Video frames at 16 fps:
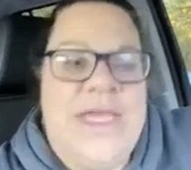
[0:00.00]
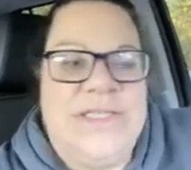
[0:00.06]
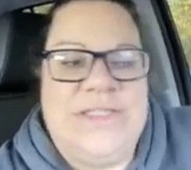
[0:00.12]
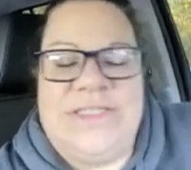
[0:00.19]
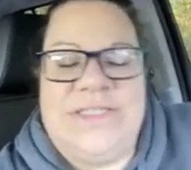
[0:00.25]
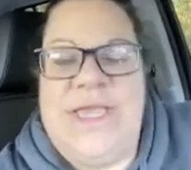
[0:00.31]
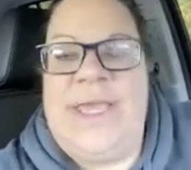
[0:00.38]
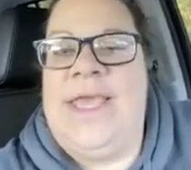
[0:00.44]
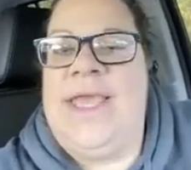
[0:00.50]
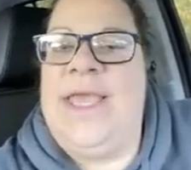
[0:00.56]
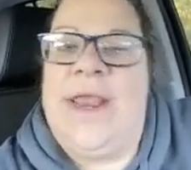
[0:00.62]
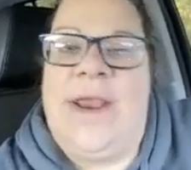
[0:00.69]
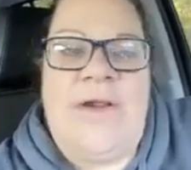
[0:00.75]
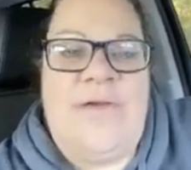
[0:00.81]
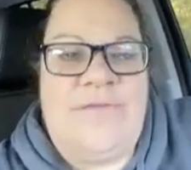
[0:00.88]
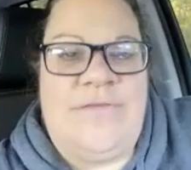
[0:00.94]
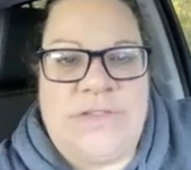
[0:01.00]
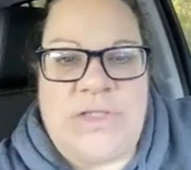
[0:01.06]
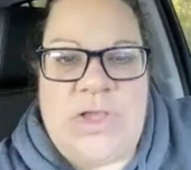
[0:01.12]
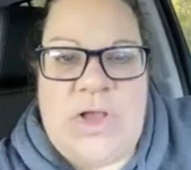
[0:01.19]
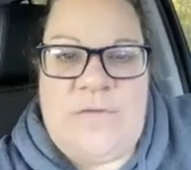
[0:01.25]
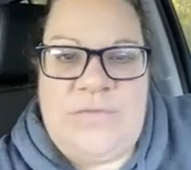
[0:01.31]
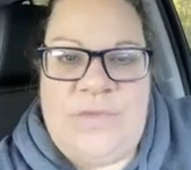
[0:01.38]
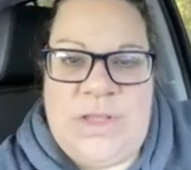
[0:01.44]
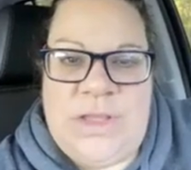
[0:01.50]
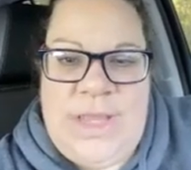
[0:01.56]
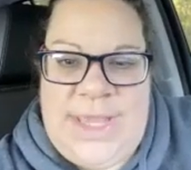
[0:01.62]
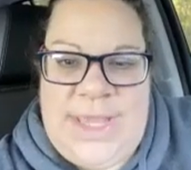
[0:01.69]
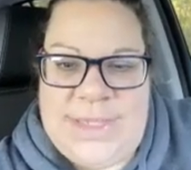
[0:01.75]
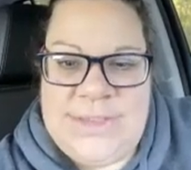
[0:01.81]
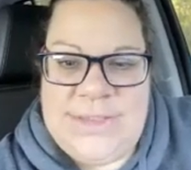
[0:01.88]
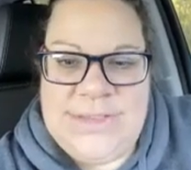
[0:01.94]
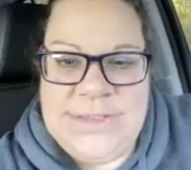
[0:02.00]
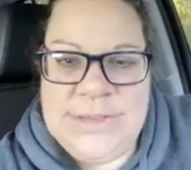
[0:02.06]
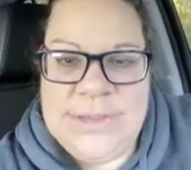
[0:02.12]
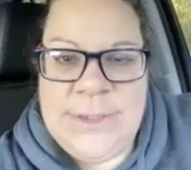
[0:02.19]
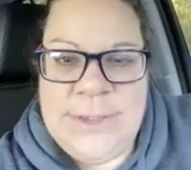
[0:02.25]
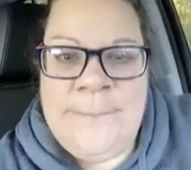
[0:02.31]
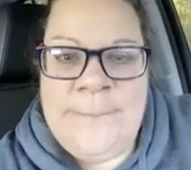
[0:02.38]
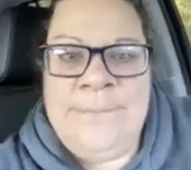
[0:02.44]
It's taken care of. It's off the list.